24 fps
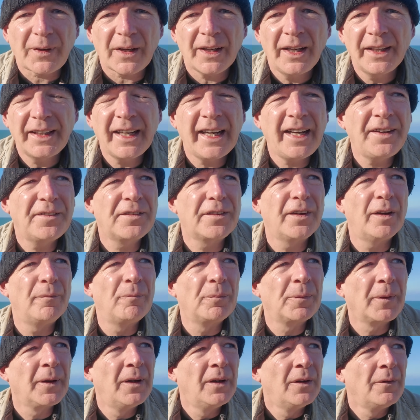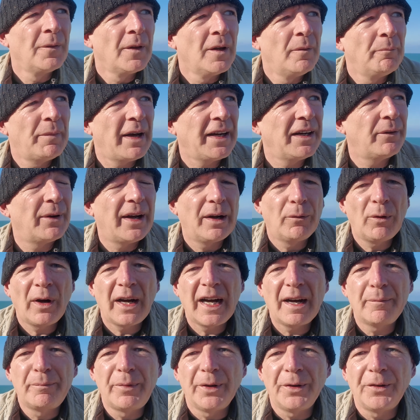against them. But anyway, what
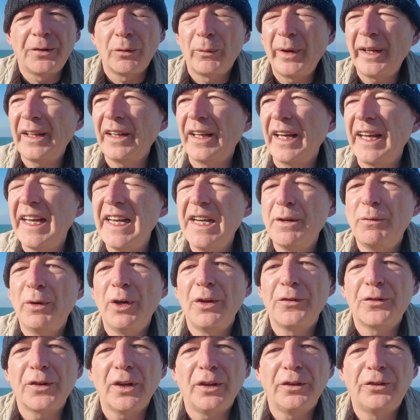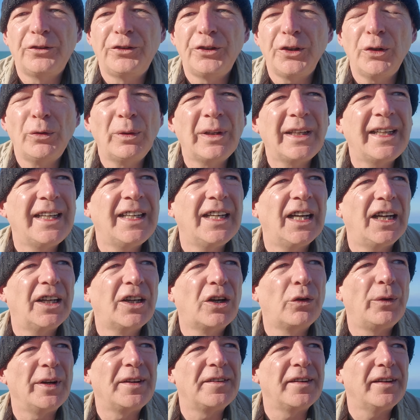happened? Well, he was duly
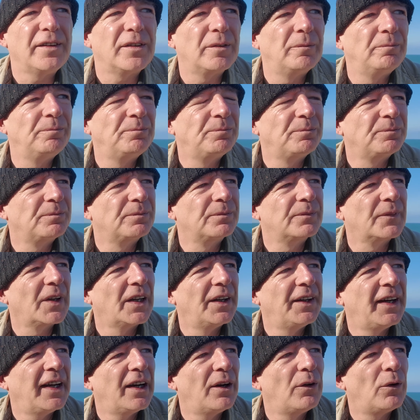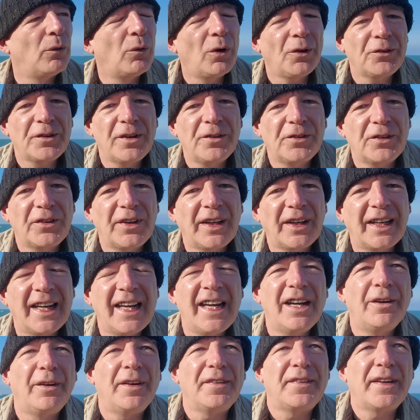acquitted. Now, what's interesting
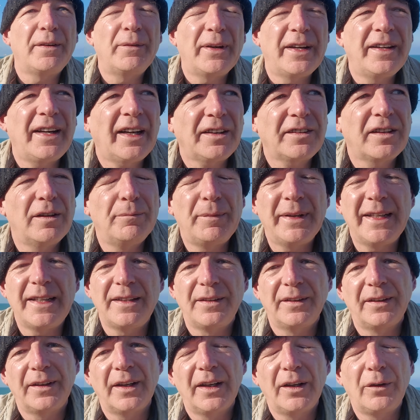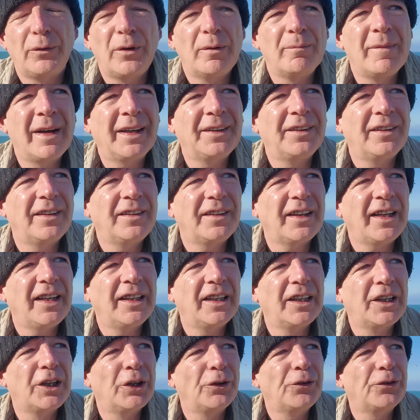here is he'd actually been remanded
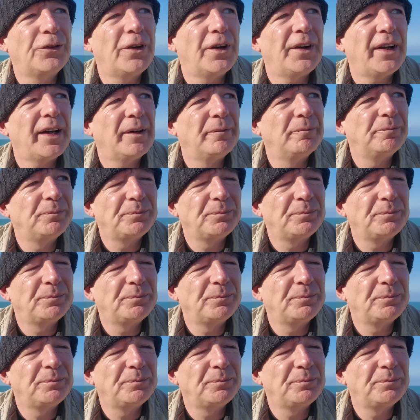in custody.